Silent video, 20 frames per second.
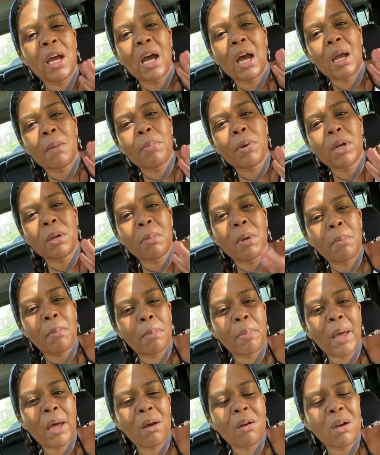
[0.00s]
I put them in
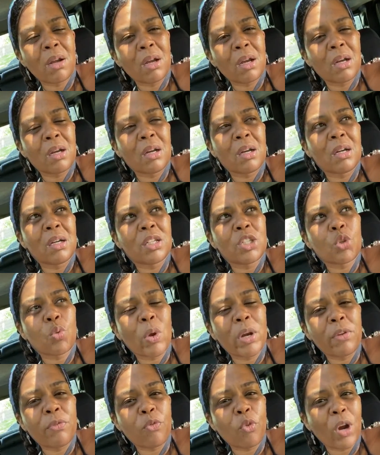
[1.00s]
about
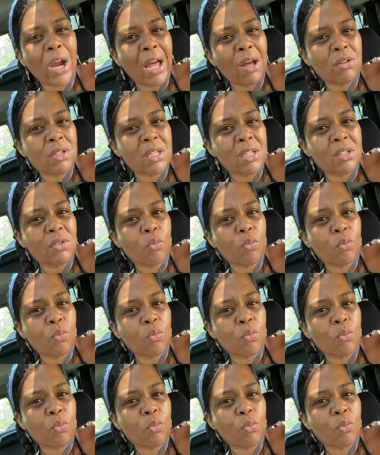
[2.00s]
24 ounces